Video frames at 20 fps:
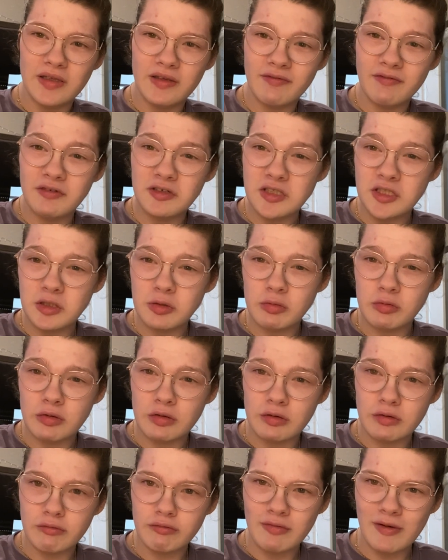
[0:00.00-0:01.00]

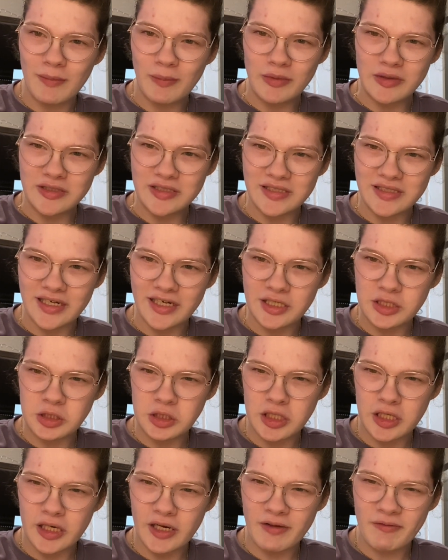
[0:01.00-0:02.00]
visual
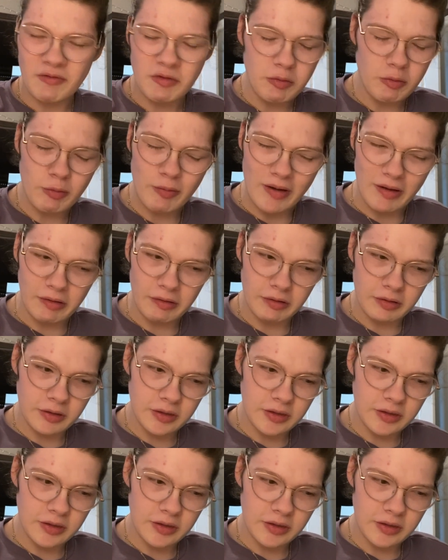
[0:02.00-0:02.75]
representation, if you will.